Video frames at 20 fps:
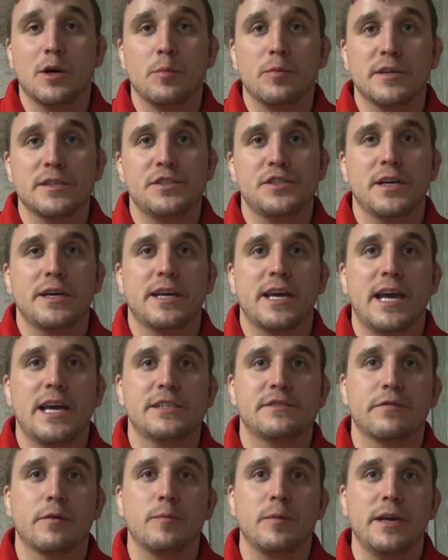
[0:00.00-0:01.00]
open and shut
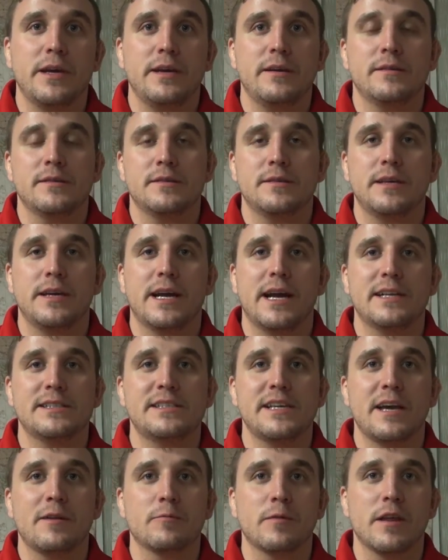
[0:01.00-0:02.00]
case for me. You got
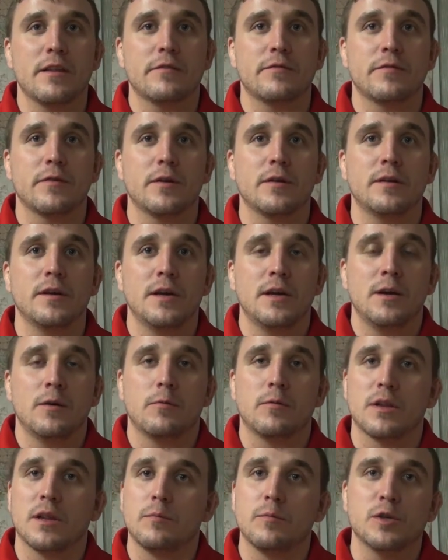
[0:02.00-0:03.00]
Zane Rutherford,
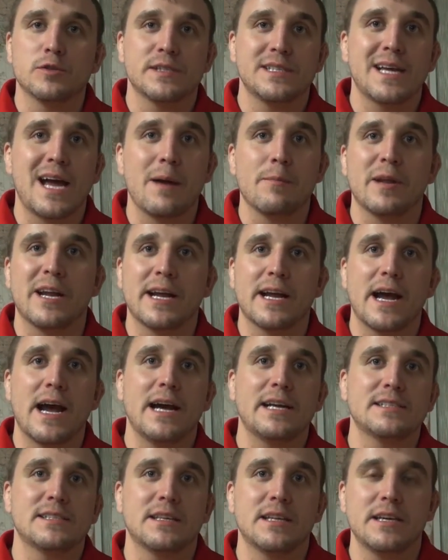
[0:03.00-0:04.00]
one of the most dominant
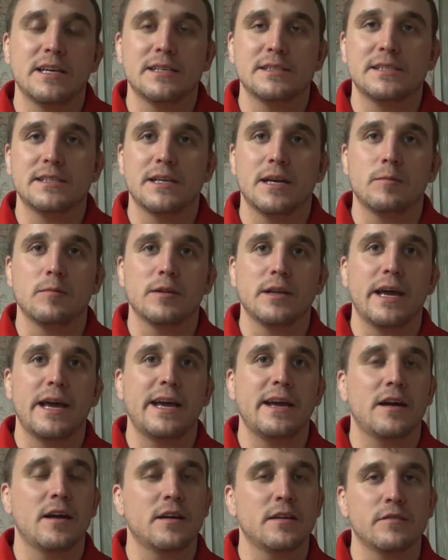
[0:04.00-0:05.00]
guys in the
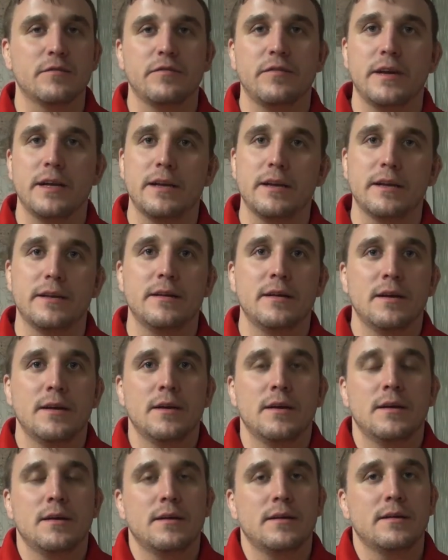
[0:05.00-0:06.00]
NCAA, undefeated.
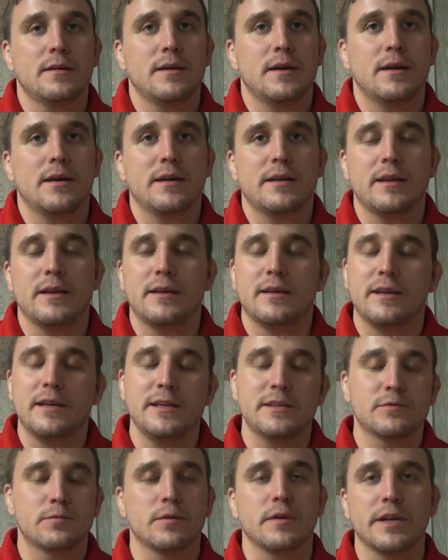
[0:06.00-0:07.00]
And
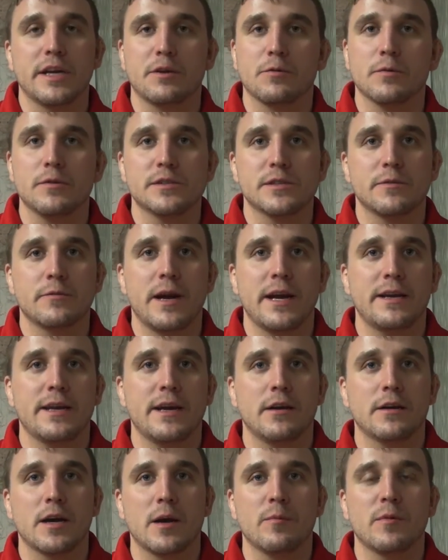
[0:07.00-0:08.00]
he's really cruising right
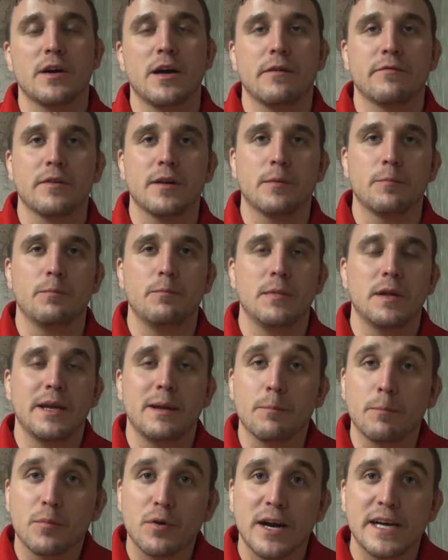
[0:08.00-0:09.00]
now, coming off an
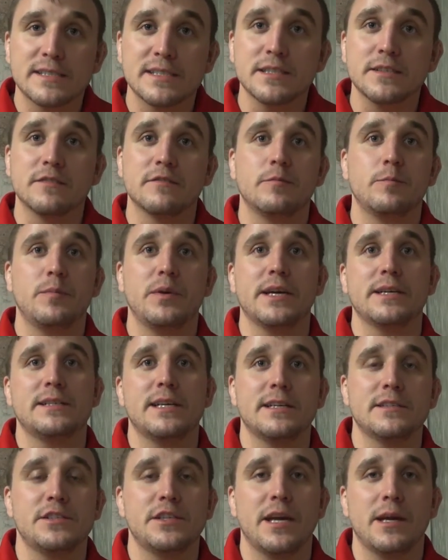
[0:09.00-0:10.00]
impressive Big
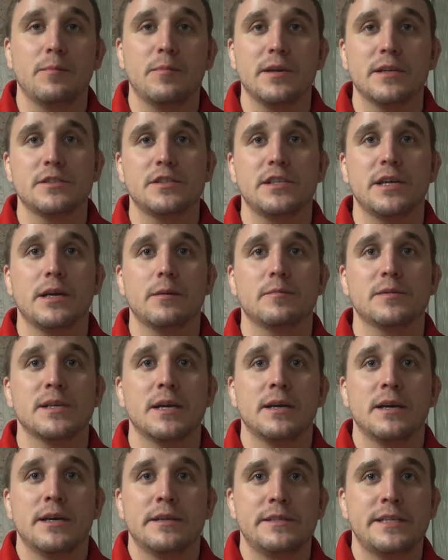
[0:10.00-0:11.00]
Ten championships,
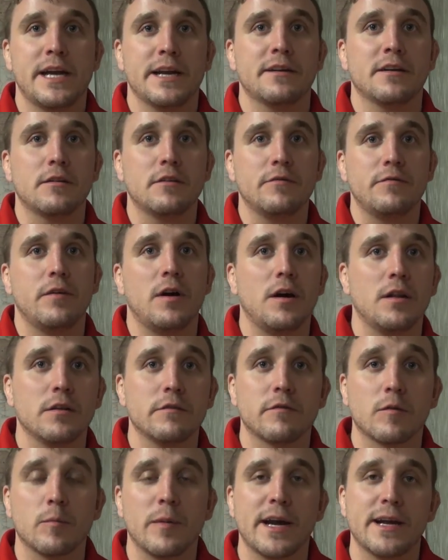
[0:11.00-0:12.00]
technical fall
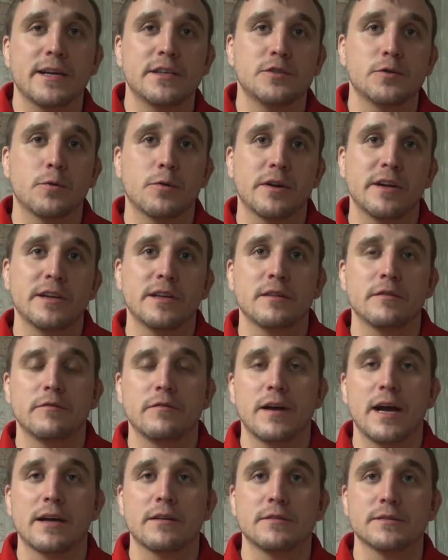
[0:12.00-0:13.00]
over Micah Jordan in the
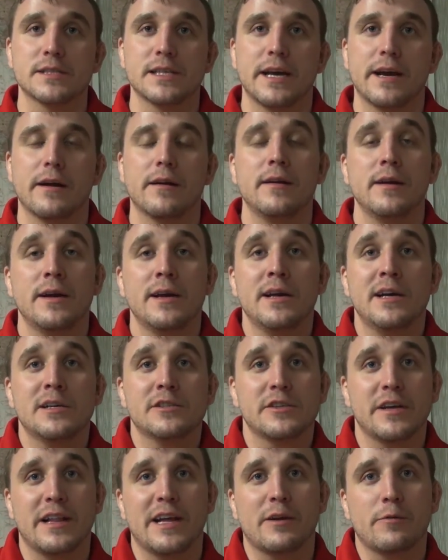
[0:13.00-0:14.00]
finals there.
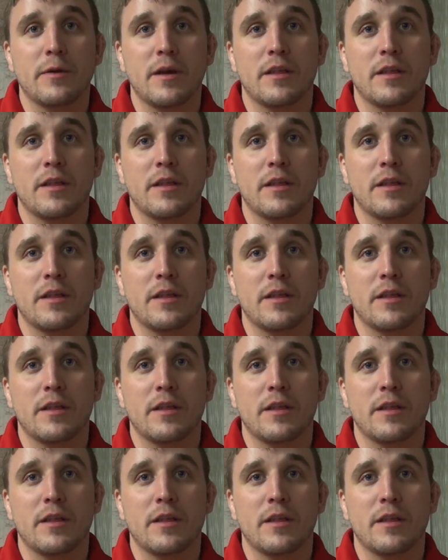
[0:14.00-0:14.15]
So I like